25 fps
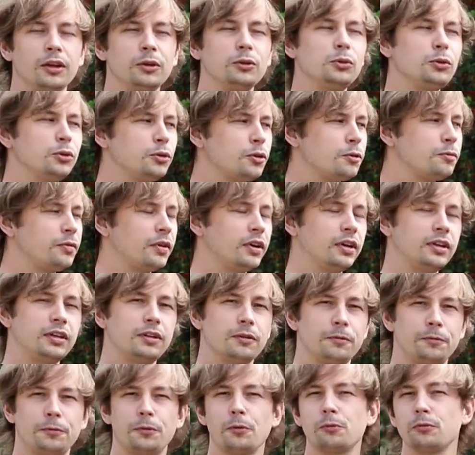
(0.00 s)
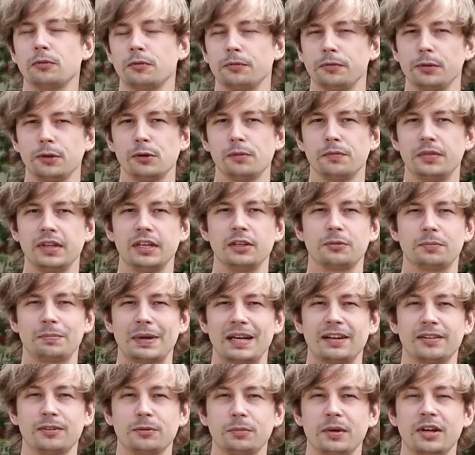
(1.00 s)
You'll also find a full review of these
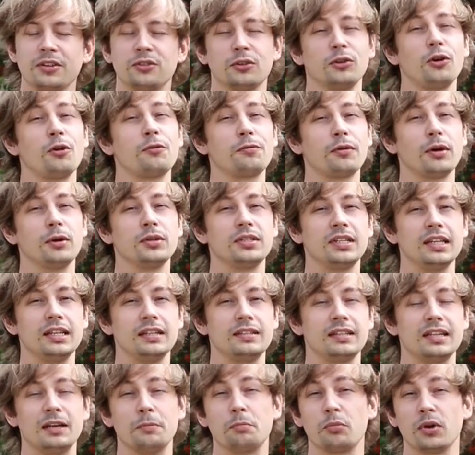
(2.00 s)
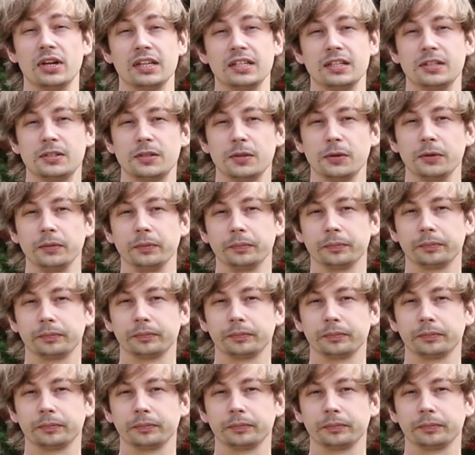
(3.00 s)
handlebars on off-road.cc pretty soon.